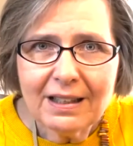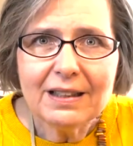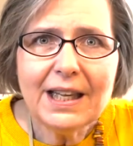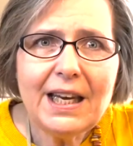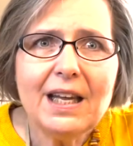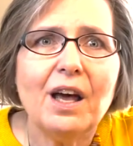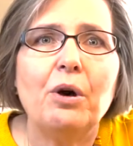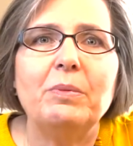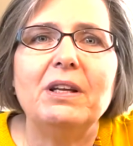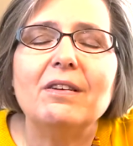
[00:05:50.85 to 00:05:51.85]
Letty
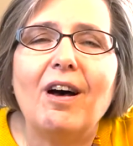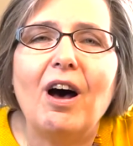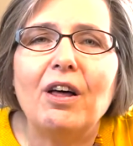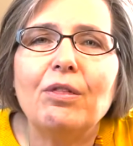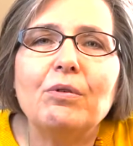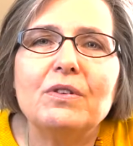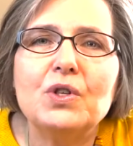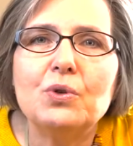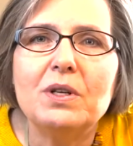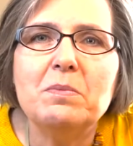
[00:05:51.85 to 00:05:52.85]
Cowman, author of
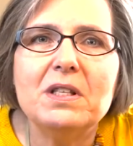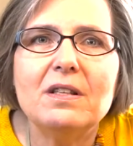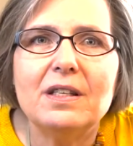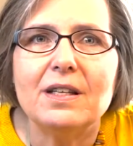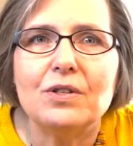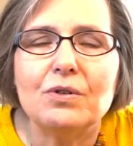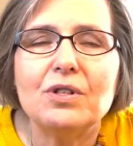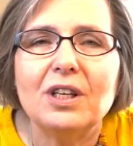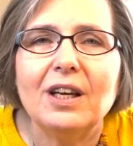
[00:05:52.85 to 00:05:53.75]
Streams in the Desert,